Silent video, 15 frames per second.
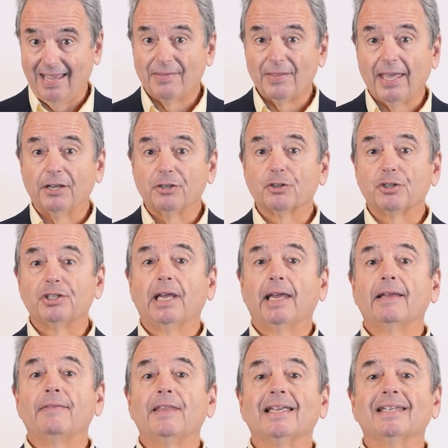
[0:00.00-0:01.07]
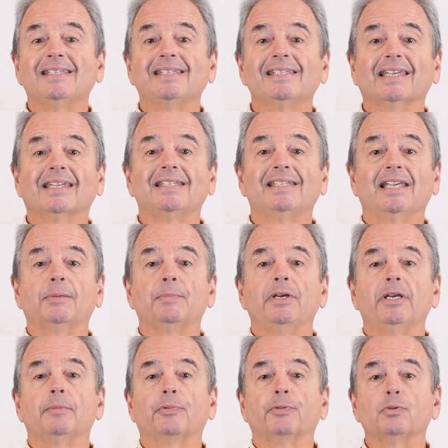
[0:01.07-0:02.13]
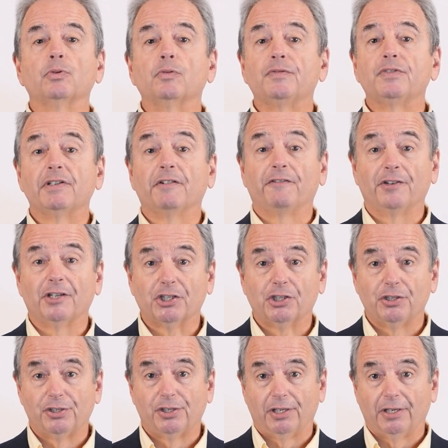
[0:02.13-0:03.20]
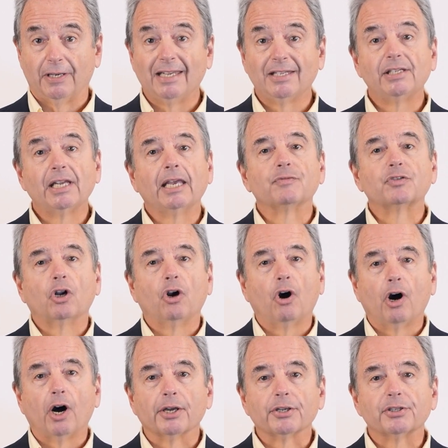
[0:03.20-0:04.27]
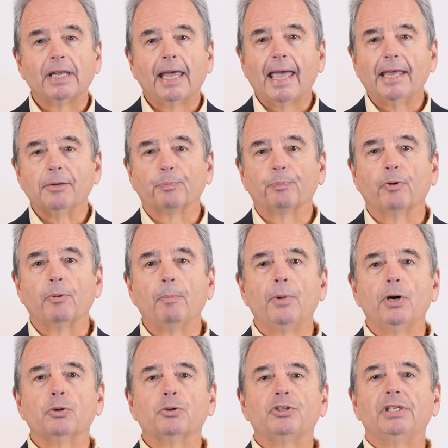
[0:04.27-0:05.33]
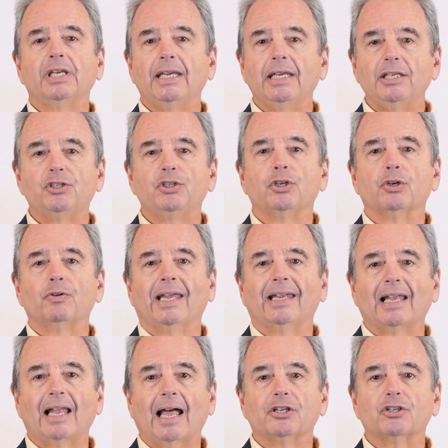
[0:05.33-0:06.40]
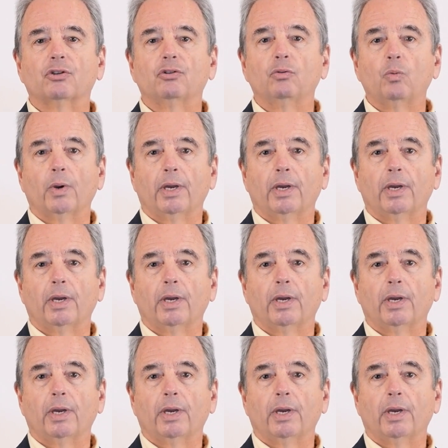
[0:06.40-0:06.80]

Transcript: They understand that Six Sigma improves efficiency, saves cost, and promotes easier and logical